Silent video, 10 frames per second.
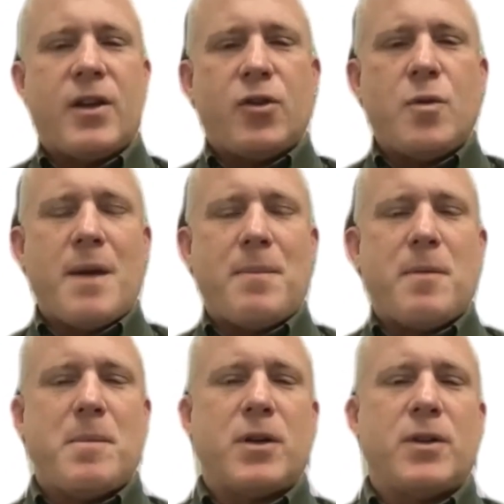you might
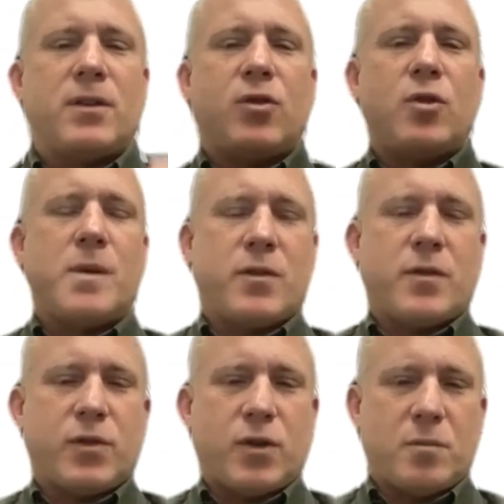be building too much of
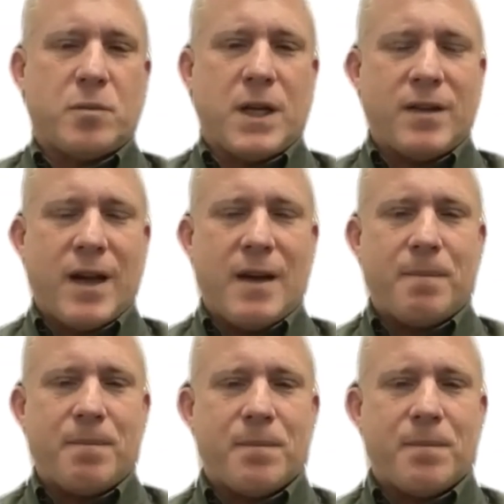a certain blood type,